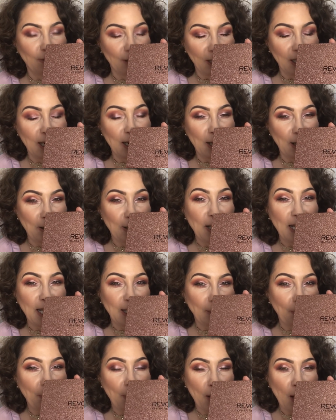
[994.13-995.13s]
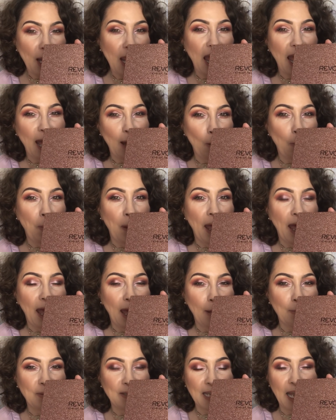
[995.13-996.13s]
you know, you need to pull it out
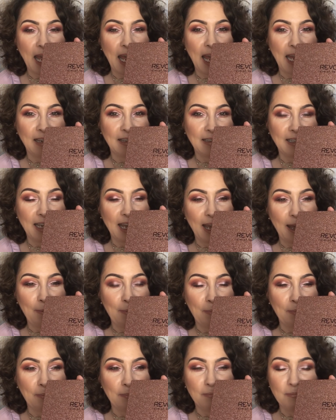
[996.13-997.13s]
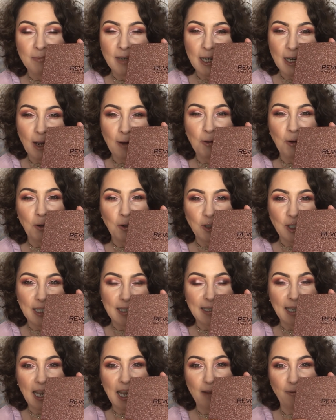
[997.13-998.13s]
perhaps, and you know, not
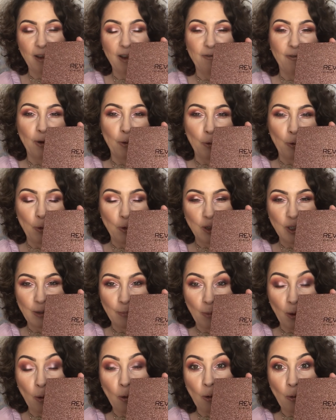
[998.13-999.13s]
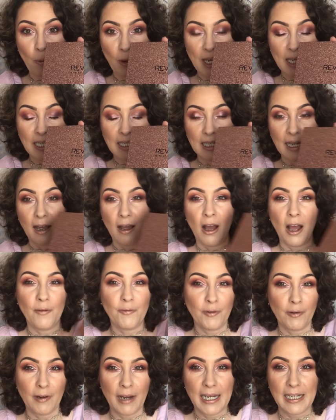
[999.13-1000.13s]
just save it for autumn or winter.
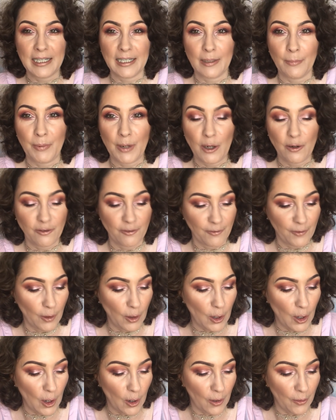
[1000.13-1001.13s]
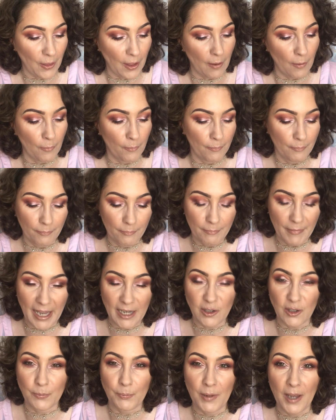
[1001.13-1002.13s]
I've created a beautiful look that
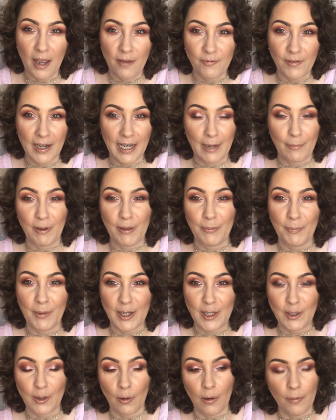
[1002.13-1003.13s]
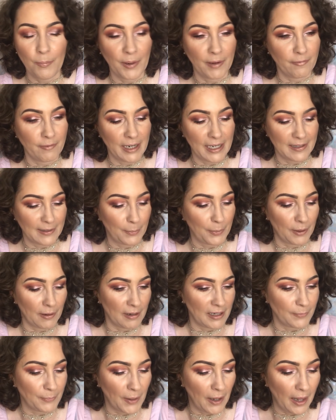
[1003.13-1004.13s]
matches perfectly with my top. I'm really
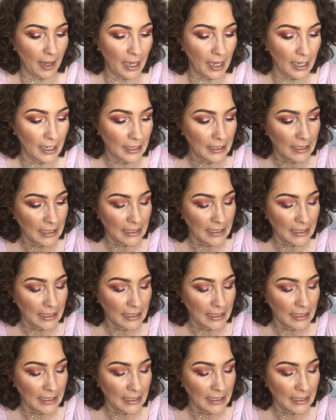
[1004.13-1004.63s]
surprised by that.